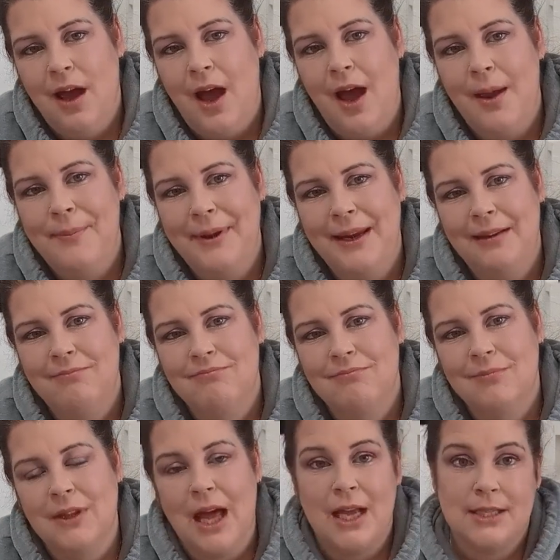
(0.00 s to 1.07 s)
I mean,
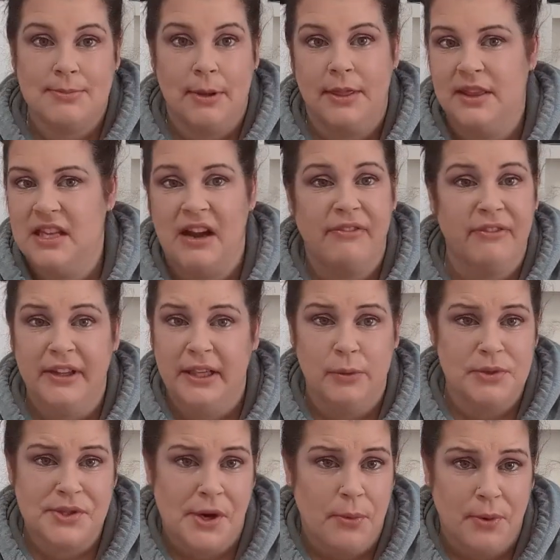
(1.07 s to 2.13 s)
last month definitely
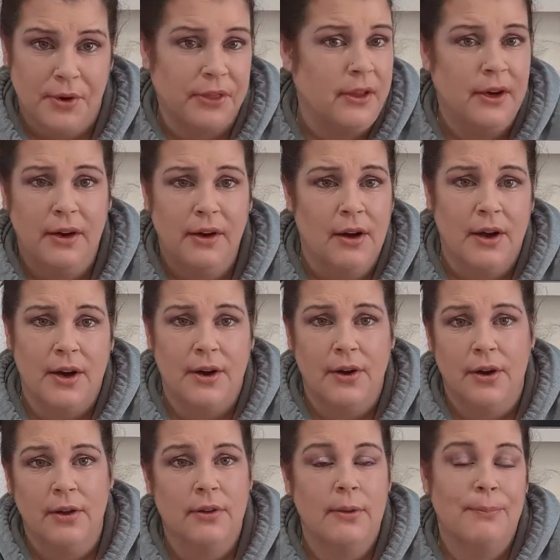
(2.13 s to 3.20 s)
was not worth it. Not at
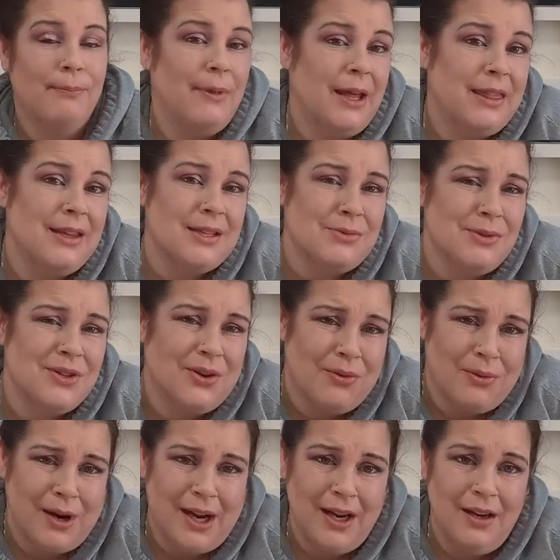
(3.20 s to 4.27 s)
all. Like, this one's
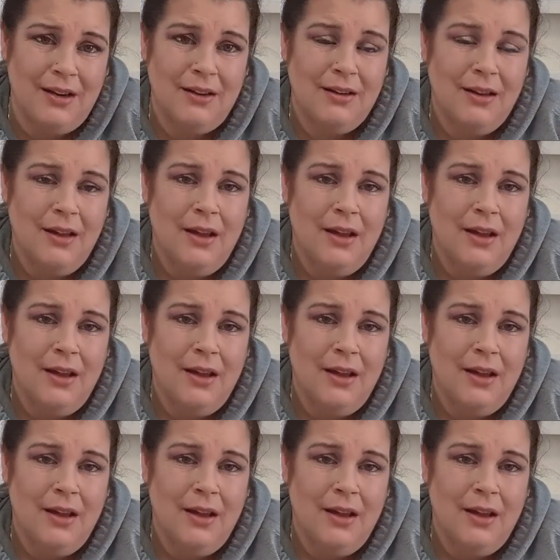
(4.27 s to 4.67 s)
alright.